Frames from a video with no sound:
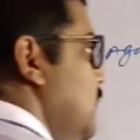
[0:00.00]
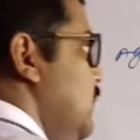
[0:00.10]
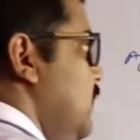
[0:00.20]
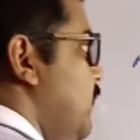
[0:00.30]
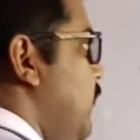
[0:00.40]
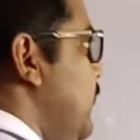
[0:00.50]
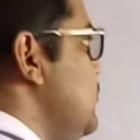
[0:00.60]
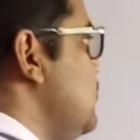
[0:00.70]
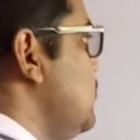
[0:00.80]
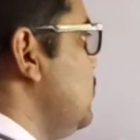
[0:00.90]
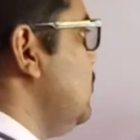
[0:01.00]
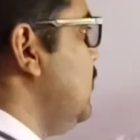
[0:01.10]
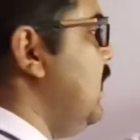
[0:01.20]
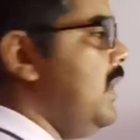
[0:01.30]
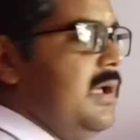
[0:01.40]
The first
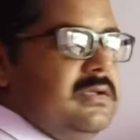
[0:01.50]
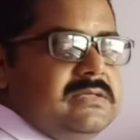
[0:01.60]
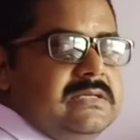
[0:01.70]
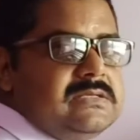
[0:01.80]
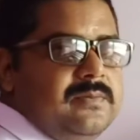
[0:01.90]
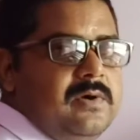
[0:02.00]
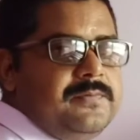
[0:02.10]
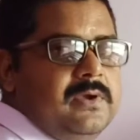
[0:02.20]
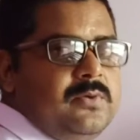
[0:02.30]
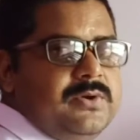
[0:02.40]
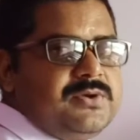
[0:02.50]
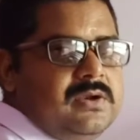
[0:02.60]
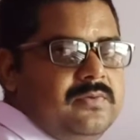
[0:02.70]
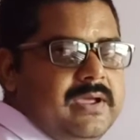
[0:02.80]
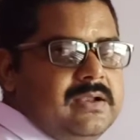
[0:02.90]
system of
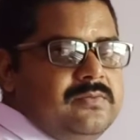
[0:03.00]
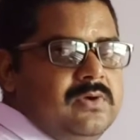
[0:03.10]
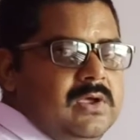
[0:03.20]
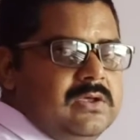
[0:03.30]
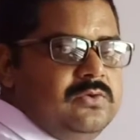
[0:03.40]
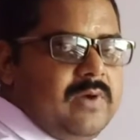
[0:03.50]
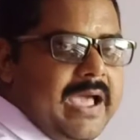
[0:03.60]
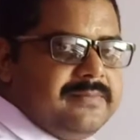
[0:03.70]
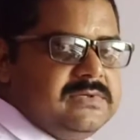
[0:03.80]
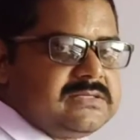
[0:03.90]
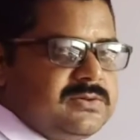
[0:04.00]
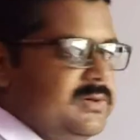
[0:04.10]
equation where you have just to